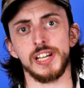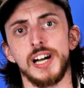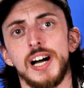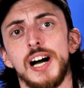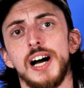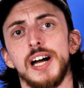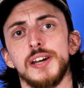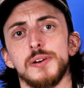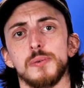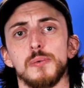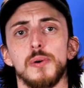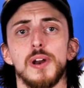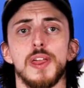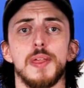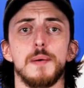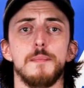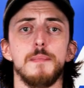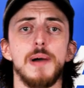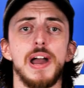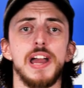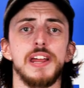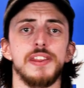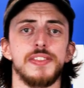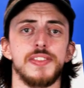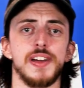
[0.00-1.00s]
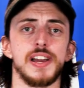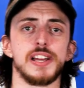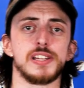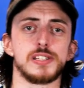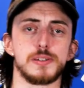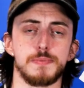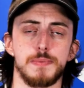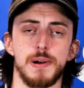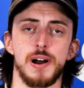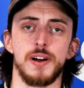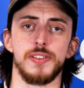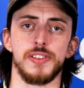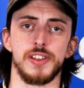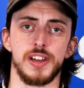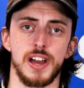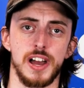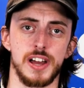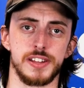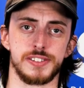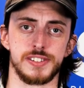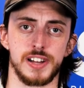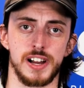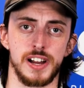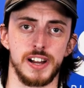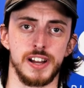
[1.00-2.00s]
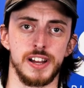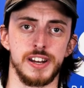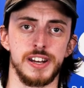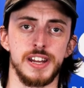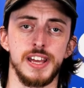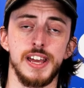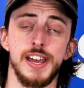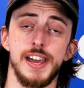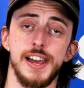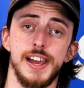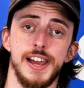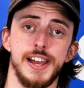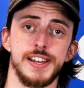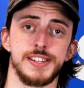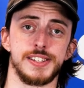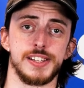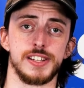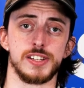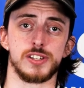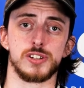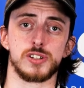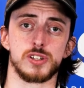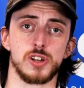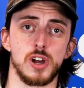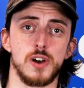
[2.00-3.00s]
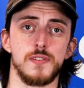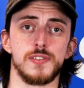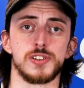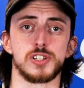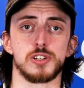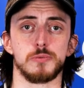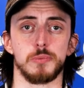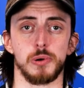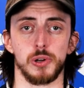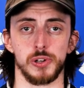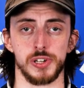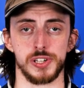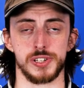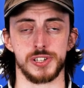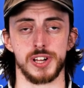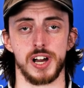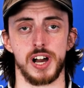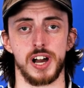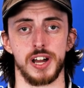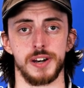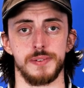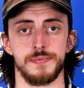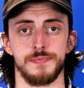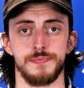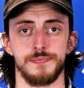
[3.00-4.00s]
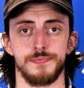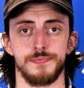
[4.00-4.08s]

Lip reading: And one of the main things about the AirTitan is its serviceable design.